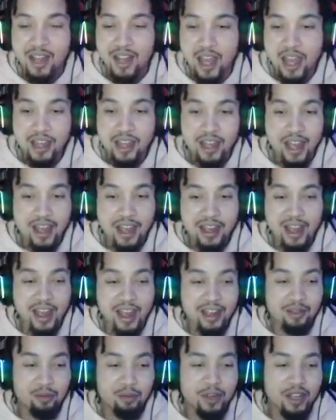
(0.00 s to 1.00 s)
hey, hey,
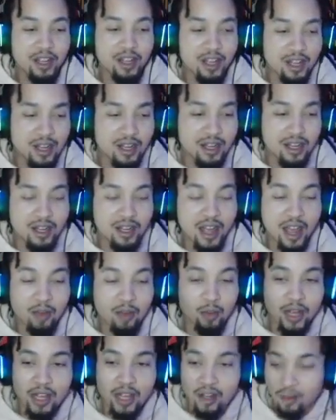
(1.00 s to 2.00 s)
hey. We uh, hey,
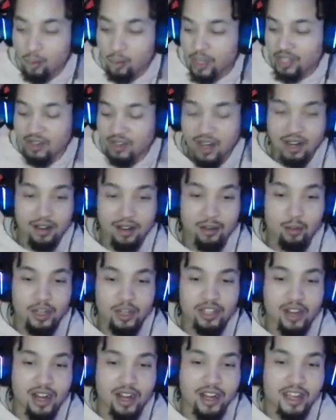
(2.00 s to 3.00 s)
we we trying to we
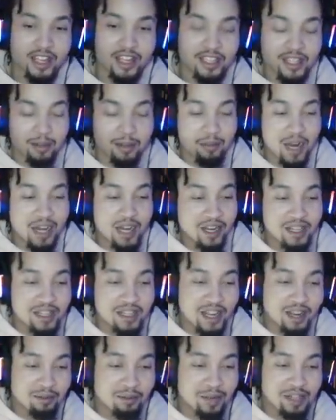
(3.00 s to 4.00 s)
trying to get somebody and
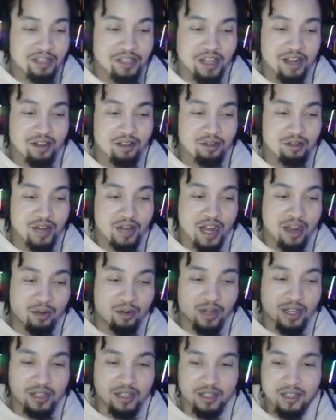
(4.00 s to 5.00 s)
take them to jail. You down
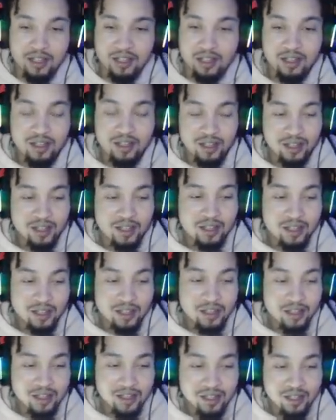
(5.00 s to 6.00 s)
with us?
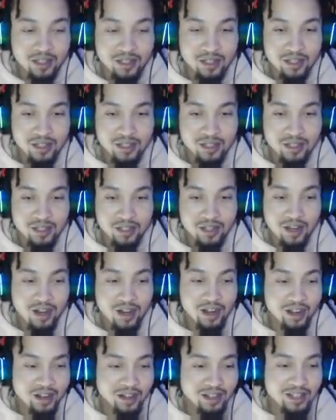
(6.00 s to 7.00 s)
I'm down. All
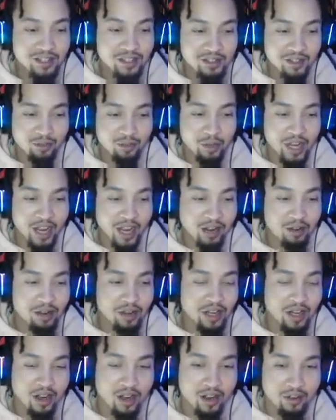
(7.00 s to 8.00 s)
right, let's. We gotta go
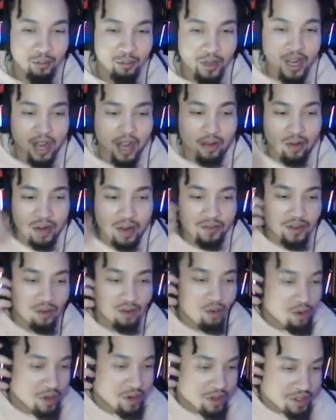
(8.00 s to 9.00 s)
get off. We gotta go after
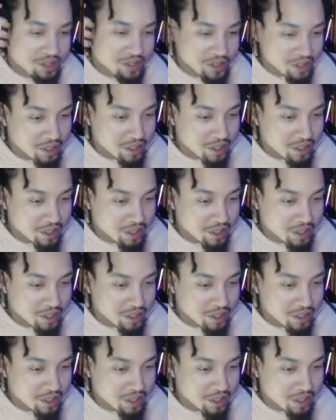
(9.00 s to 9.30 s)
Orange.